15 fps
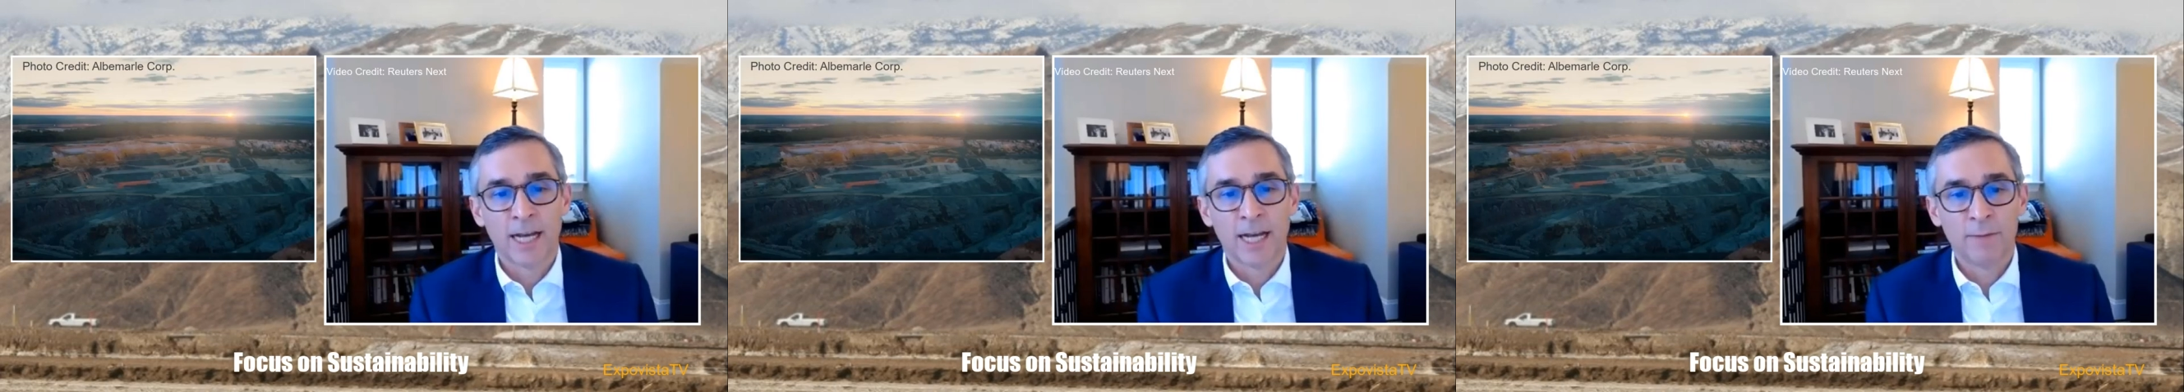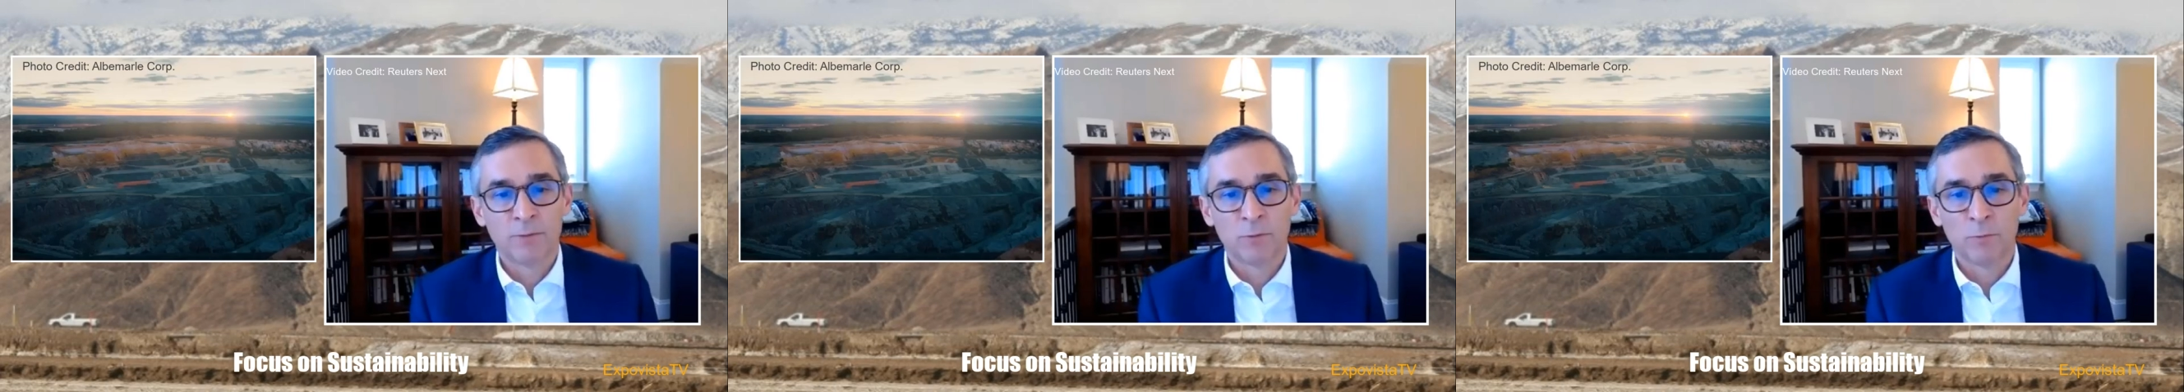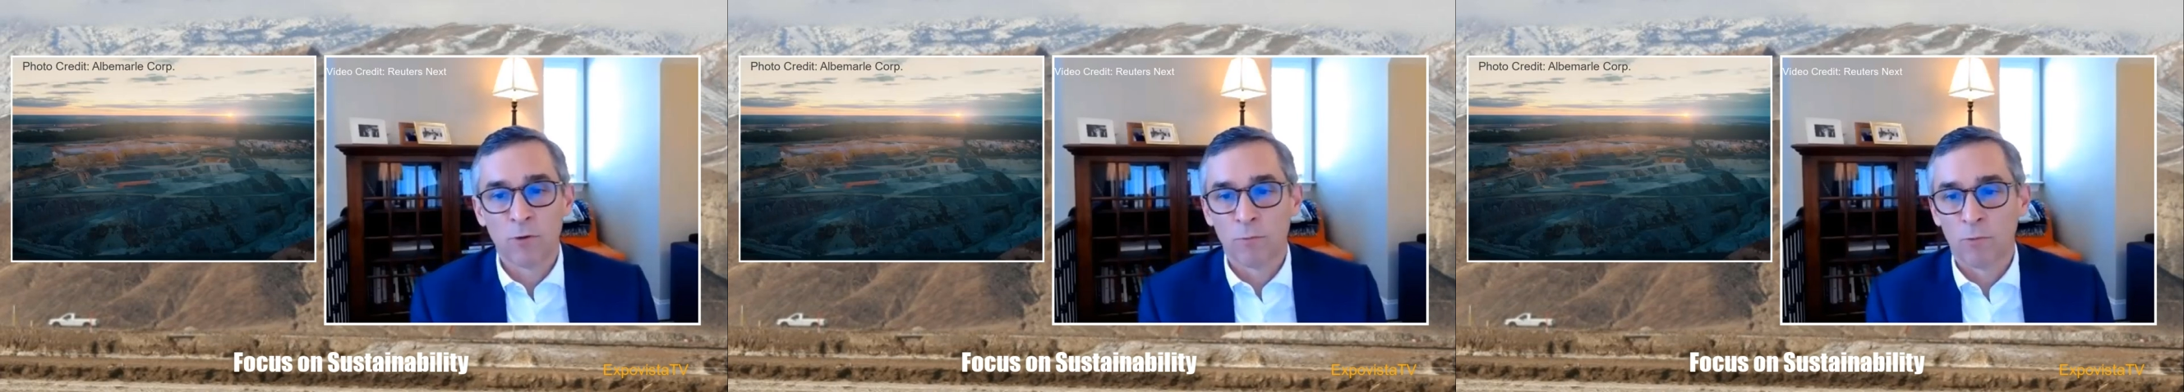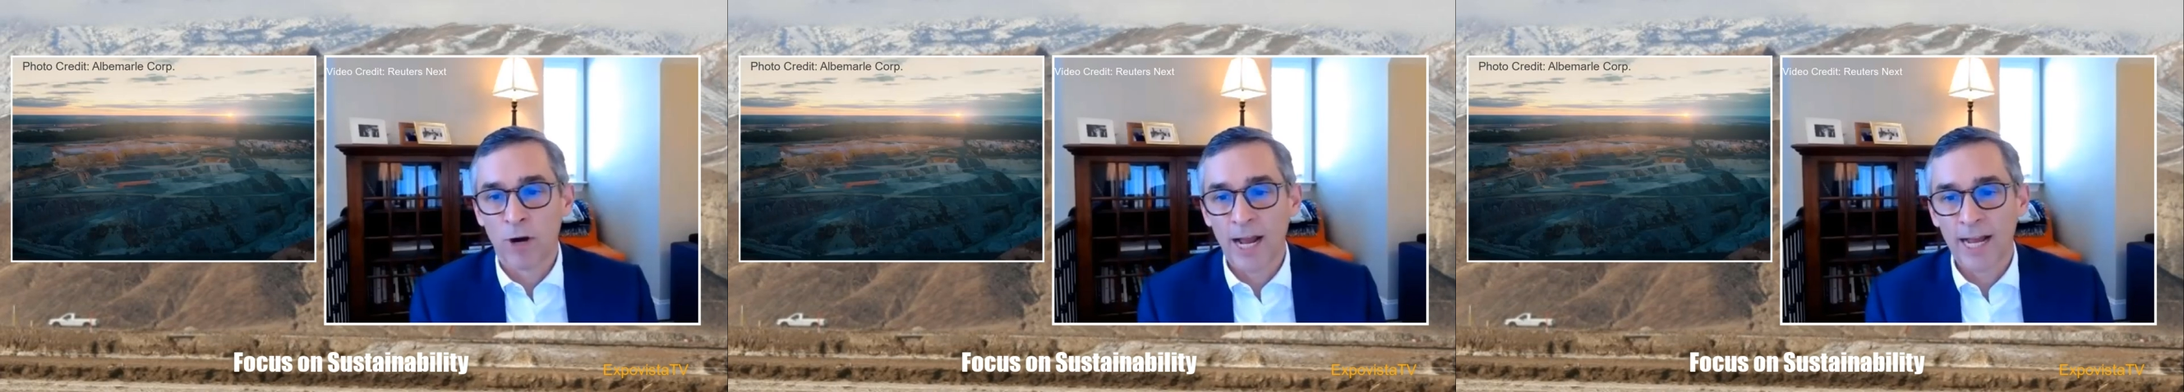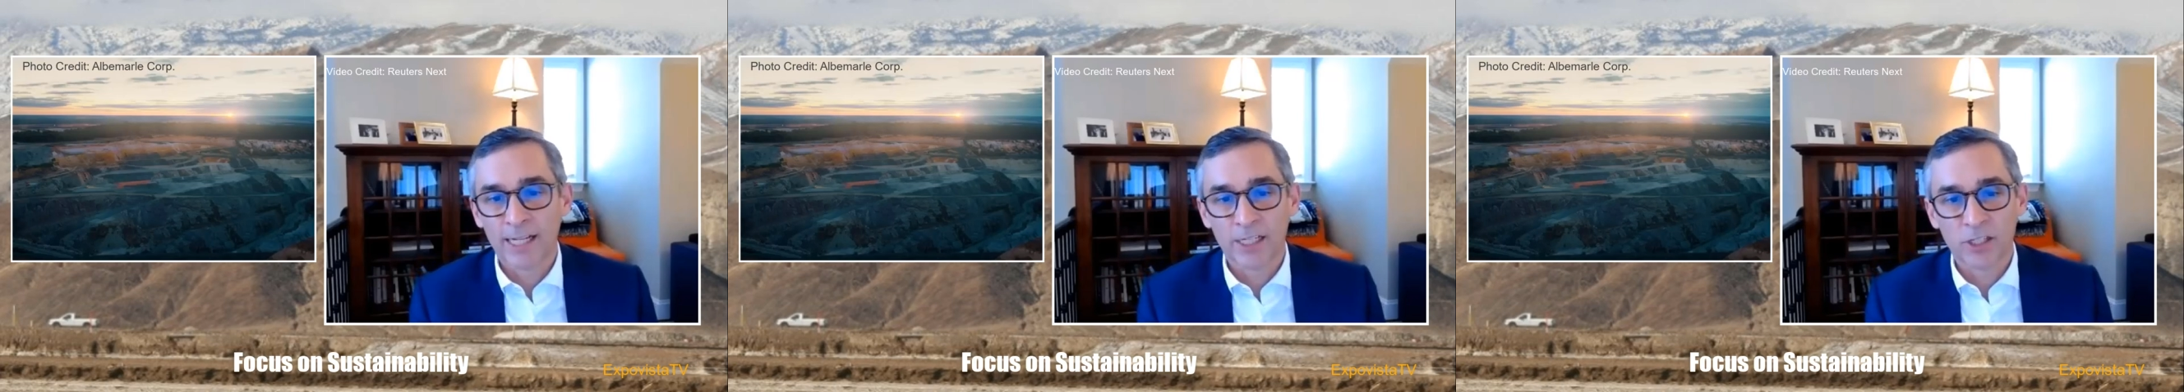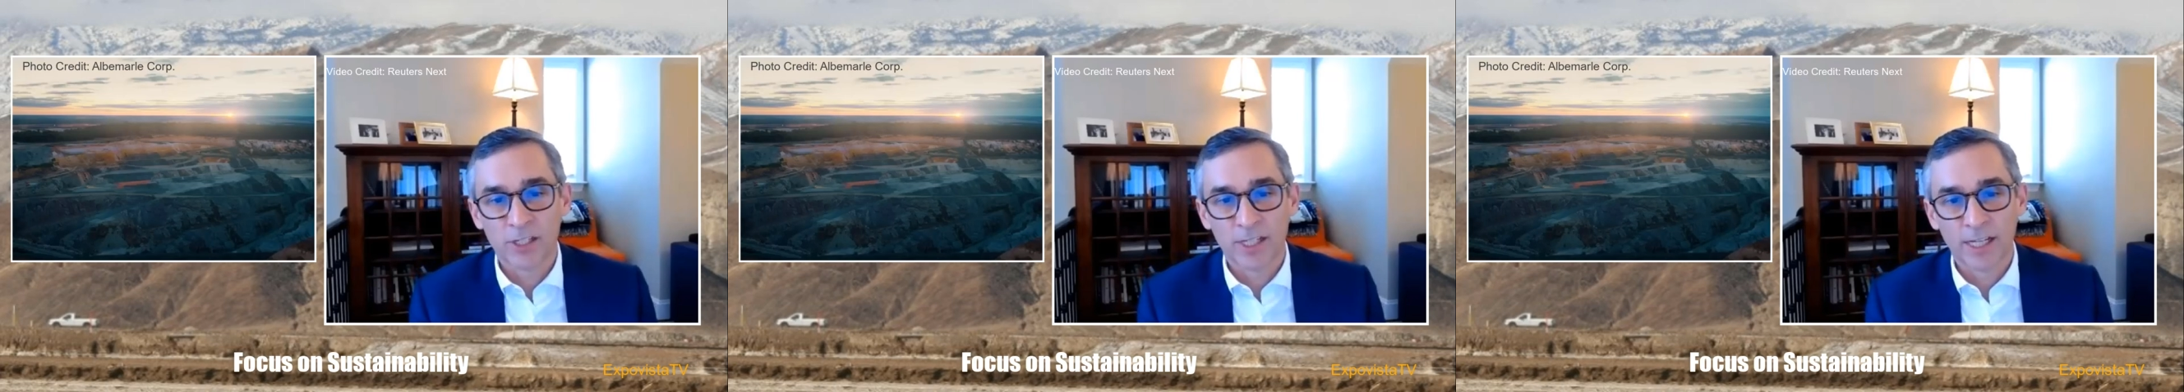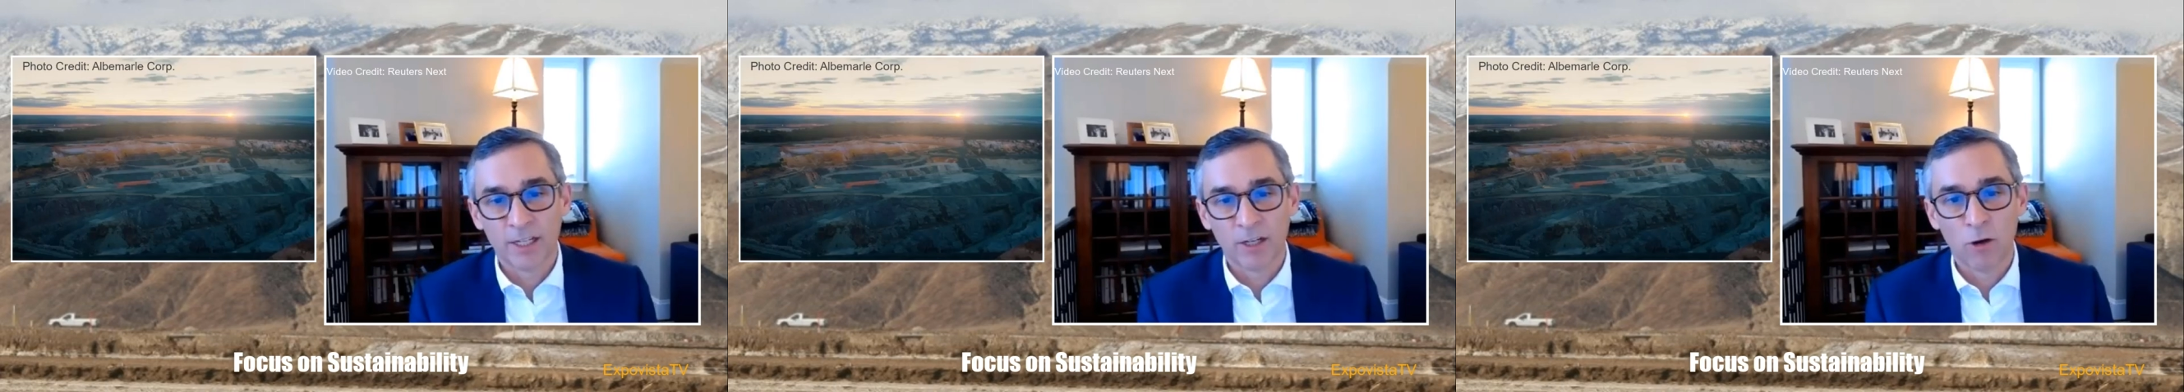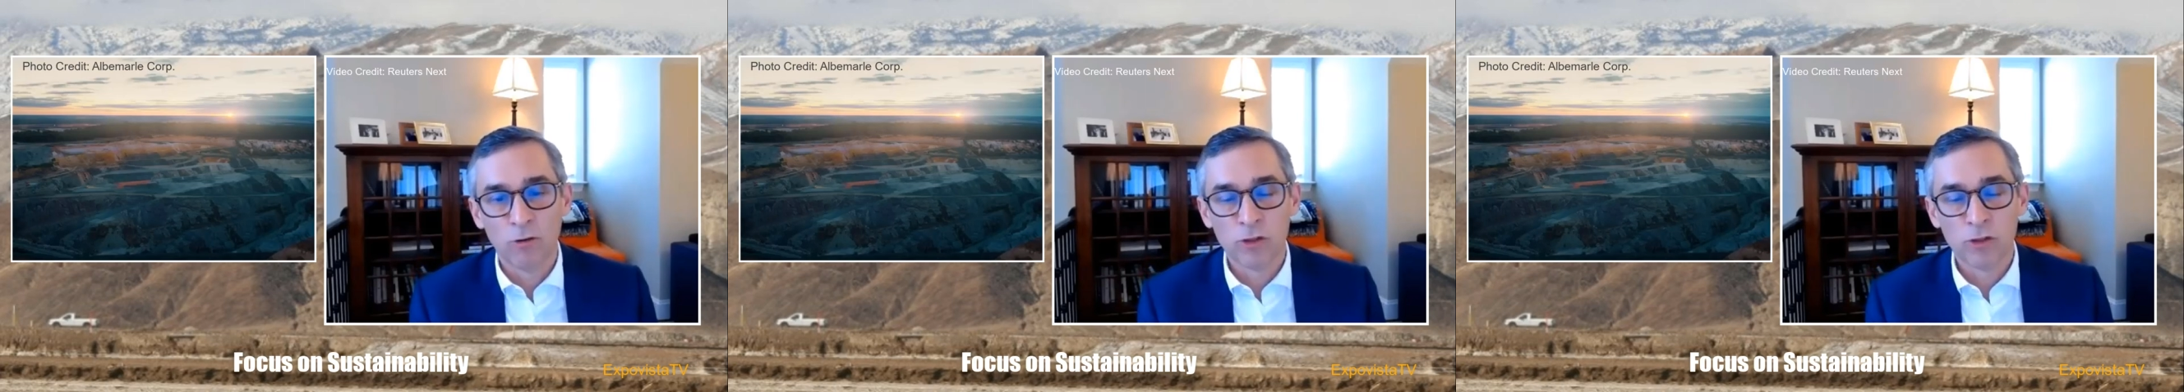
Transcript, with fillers: times more brackish than